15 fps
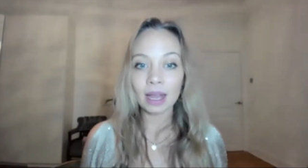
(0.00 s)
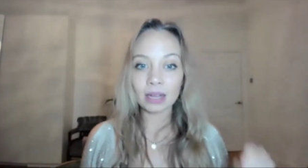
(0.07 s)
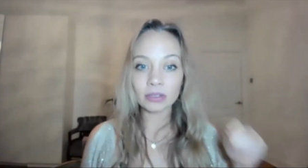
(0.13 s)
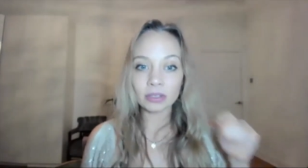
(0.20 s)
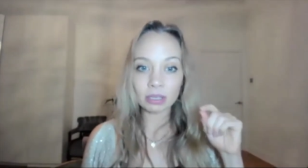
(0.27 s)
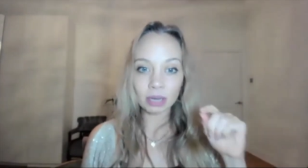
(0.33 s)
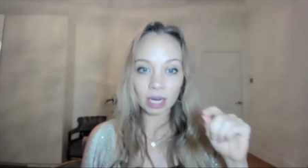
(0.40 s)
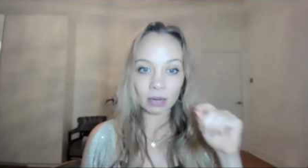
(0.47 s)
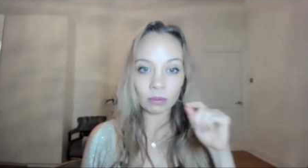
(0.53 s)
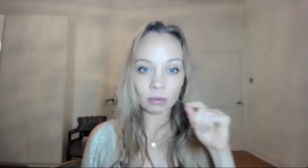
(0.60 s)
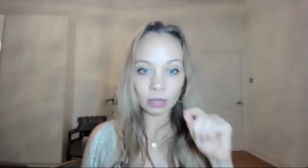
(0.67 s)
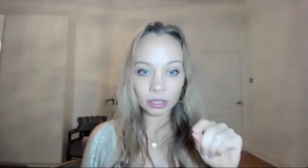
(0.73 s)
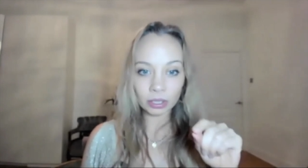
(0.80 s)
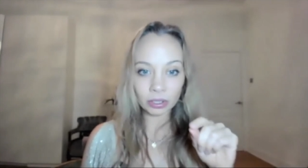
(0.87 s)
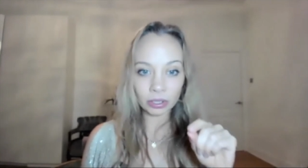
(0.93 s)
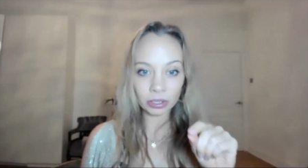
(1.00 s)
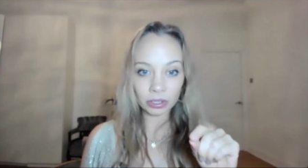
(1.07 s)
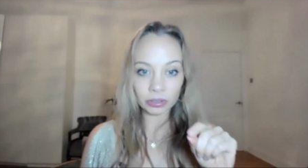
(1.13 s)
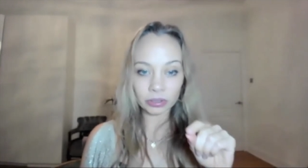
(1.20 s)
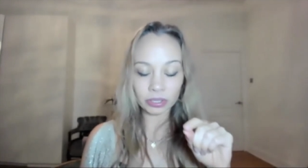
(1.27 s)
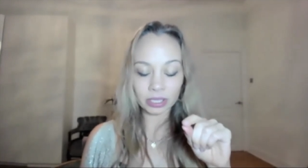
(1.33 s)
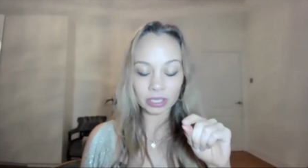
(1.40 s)
And so I want
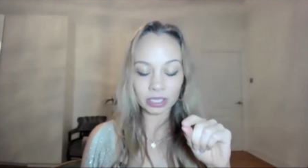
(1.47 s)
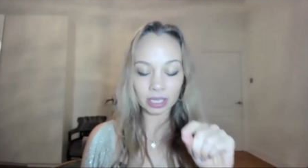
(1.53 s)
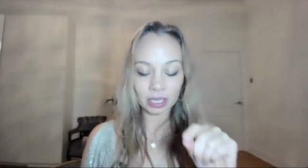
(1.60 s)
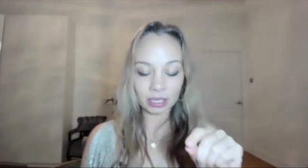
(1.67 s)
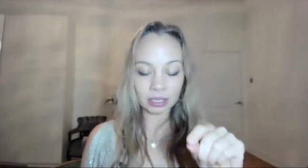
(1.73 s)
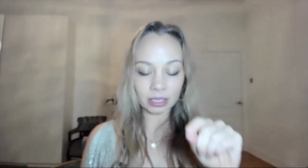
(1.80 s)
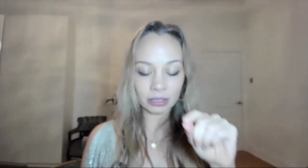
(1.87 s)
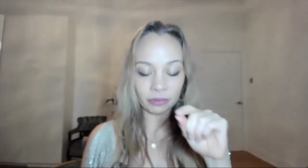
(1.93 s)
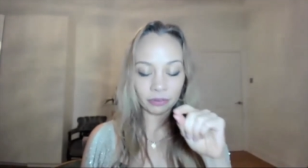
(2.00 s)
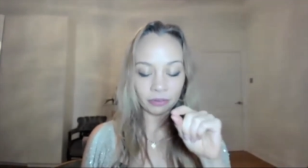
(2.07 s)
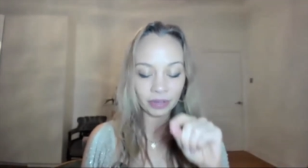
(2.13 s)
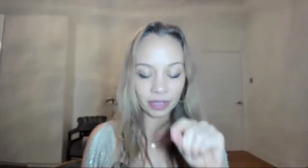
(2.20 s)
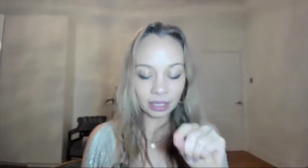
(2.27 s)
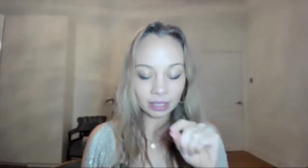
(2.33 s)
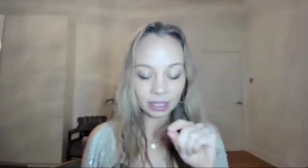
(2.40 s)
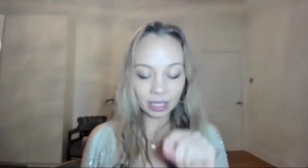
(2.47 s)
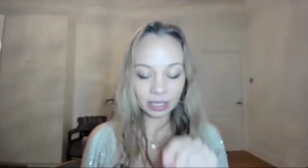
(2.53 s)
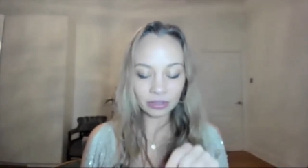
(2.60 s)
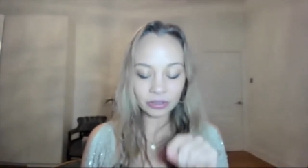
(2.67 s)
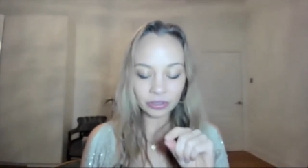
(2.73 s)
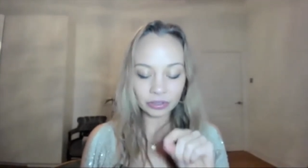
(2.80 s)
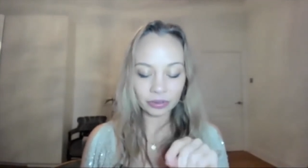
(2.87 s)
you to just feel
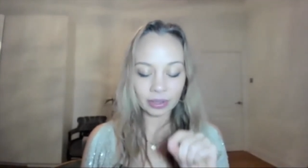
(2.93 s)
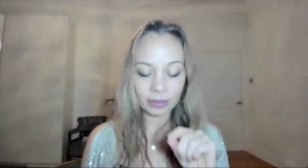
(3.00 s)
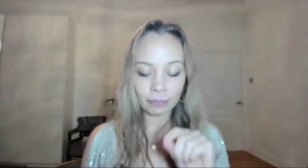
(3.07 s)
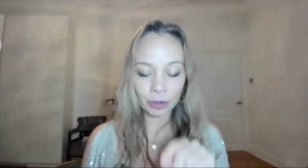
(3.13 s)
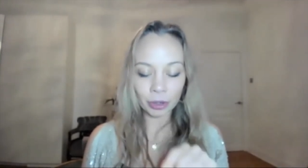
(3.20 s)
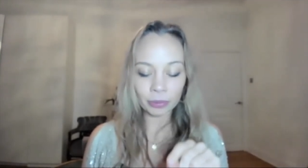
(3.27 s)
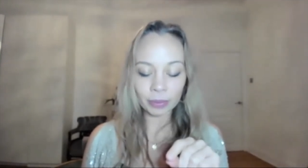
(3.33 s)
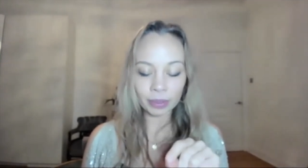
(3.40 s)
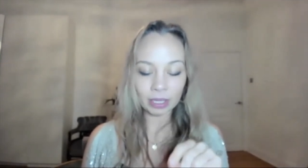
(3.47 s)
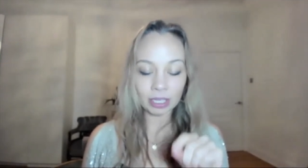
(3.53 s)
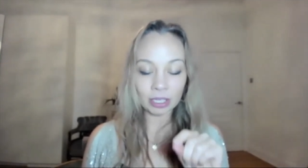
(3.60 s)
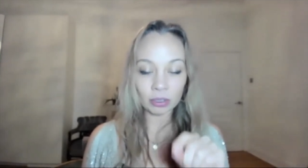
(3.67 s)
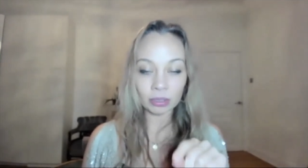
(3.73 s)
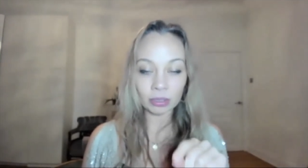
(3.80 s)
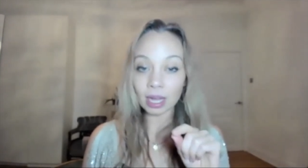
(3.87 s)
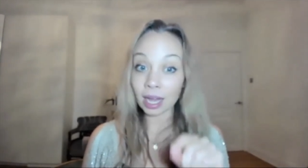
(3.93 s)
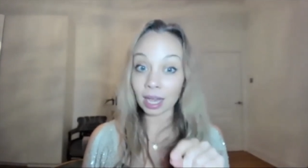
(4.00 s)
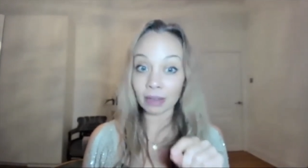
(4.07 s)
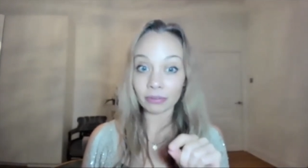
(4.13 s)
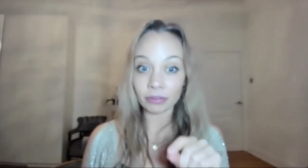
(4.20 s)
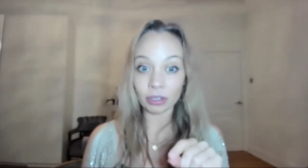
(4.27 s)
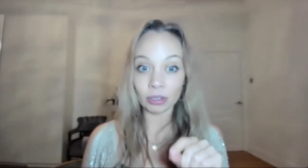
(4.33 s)
into the moment in your
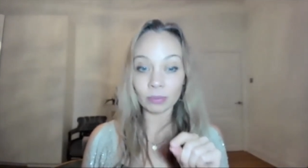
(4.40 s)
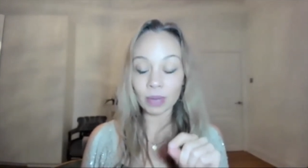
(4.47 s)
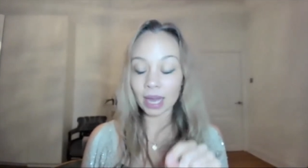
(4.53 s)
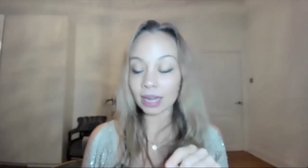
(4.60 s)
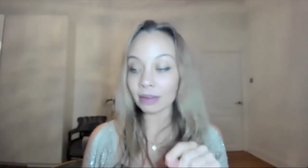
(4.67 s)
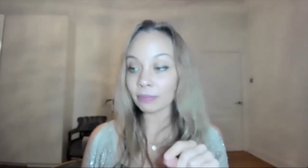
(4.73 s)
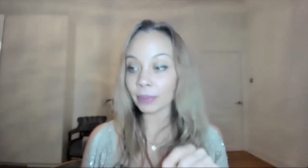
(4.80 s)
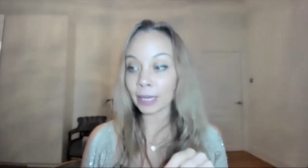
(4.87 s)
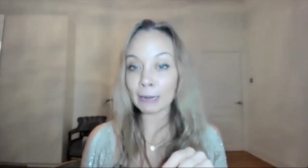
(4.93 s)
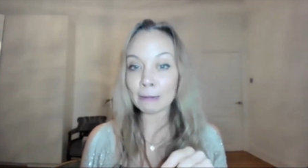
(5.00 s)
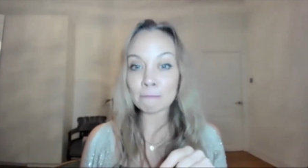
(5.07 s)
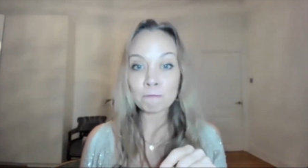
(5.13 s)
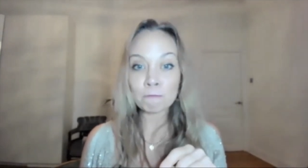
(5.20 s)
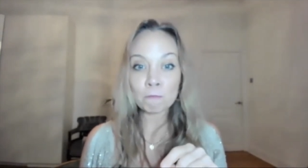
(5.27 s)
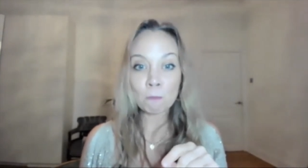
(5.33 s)
life. You might have been,